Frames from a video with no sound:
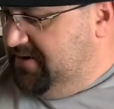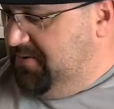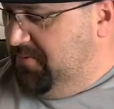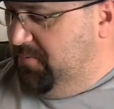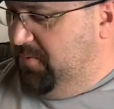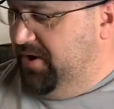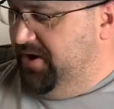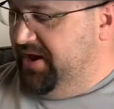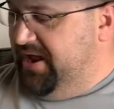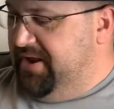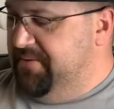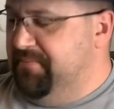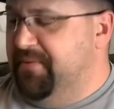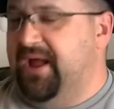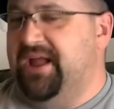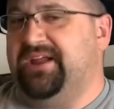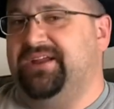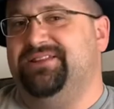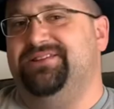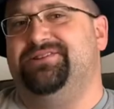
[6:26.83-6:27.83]
what I
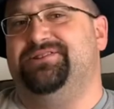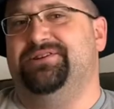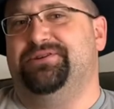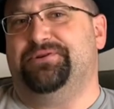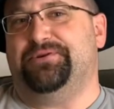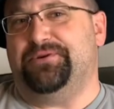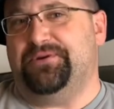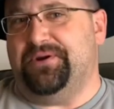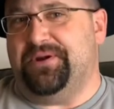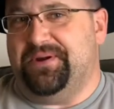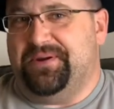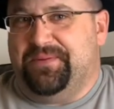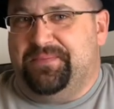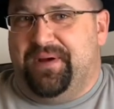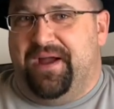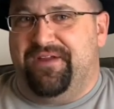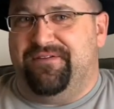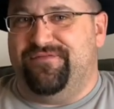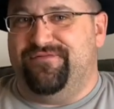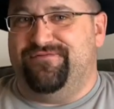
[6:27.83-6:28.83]
might consider
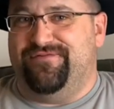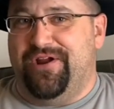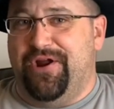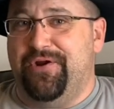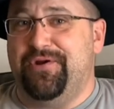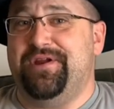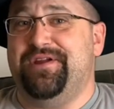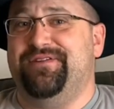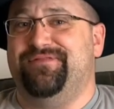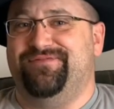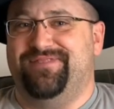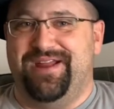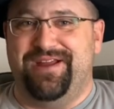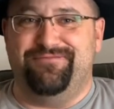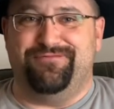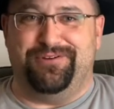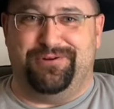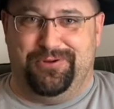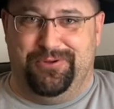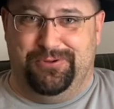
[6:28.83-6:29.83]
my very
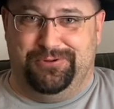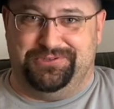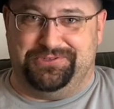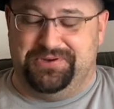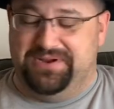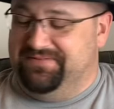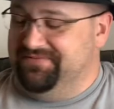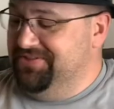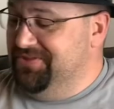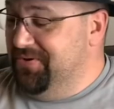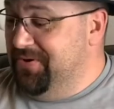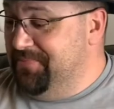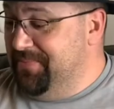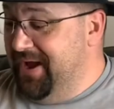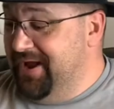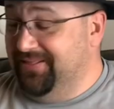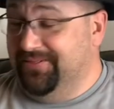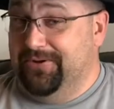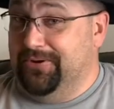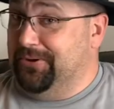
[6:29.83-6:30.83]
favorite holster, even though it
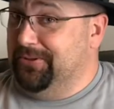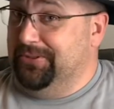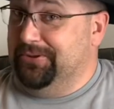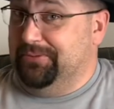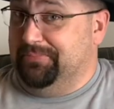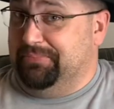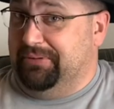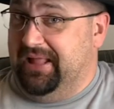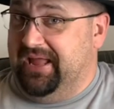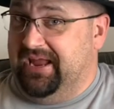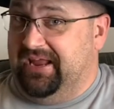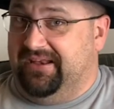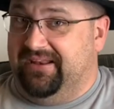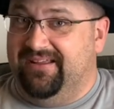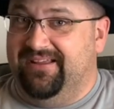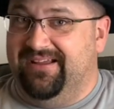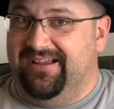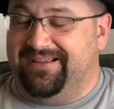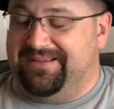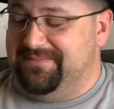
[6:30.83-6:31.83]
might look a little plain
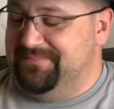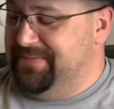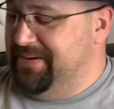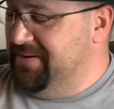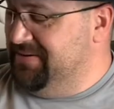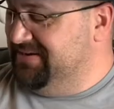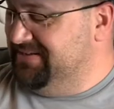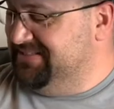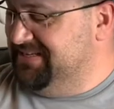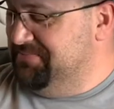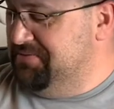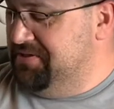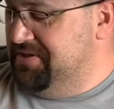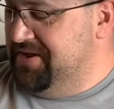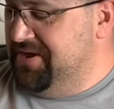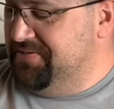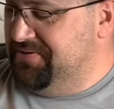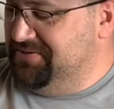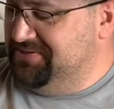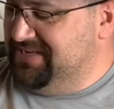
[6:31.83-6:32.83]
uh, compared to some of
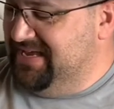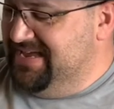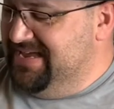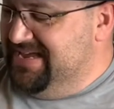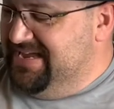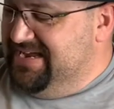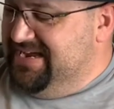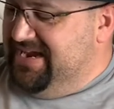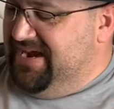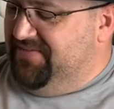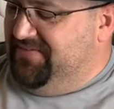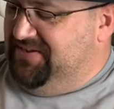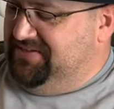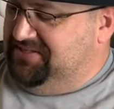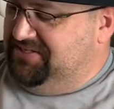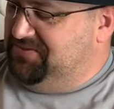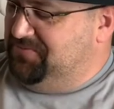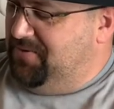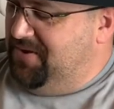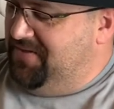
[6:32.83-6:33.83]
the others. And this
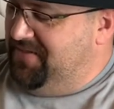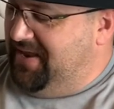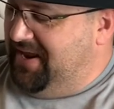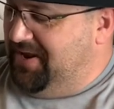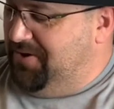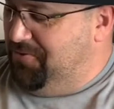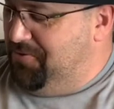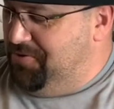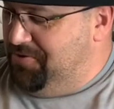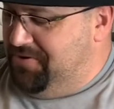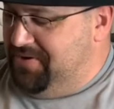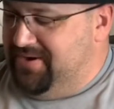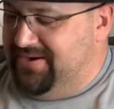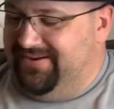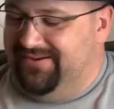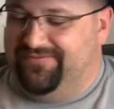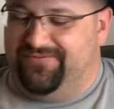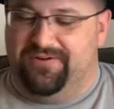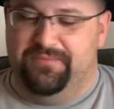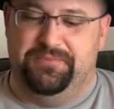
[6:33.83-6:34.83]
is one that I ordered
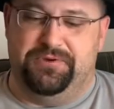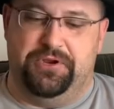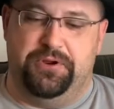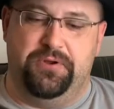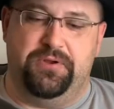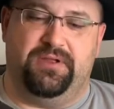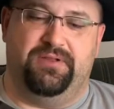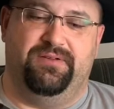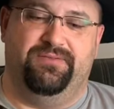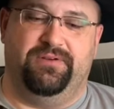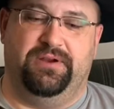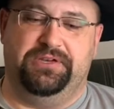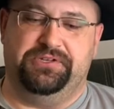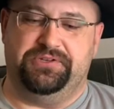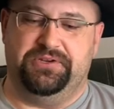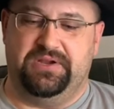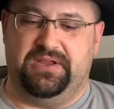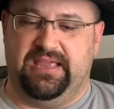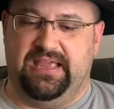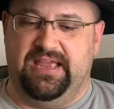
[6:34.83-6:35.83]
from Duke,
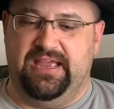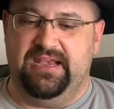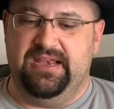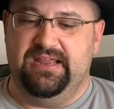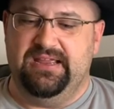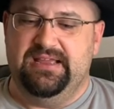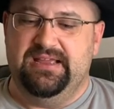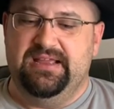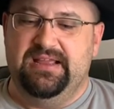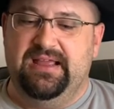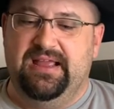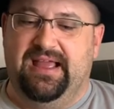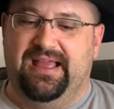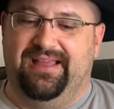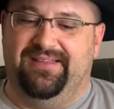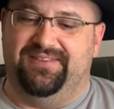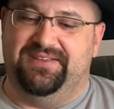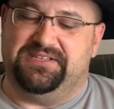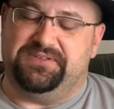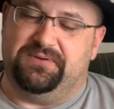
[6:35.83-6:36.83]
Frazier again.
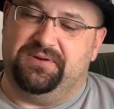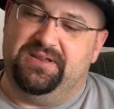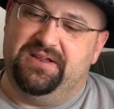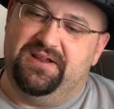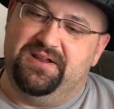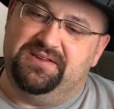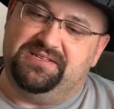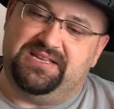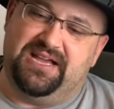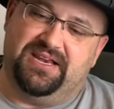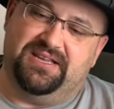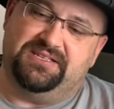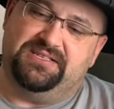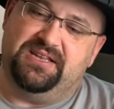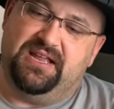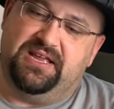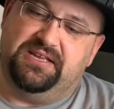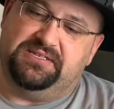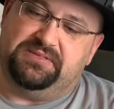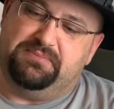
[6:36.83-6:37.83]
Uh, this one here, he's got his
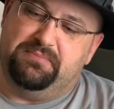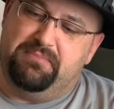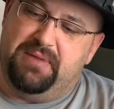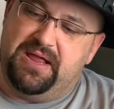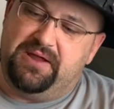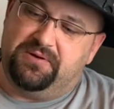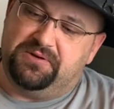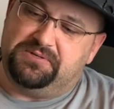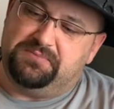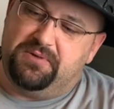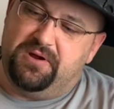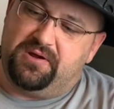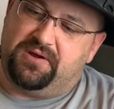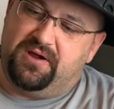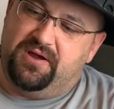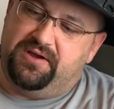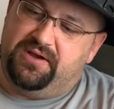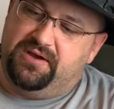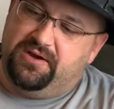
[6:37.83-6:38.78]
nice maker's mark on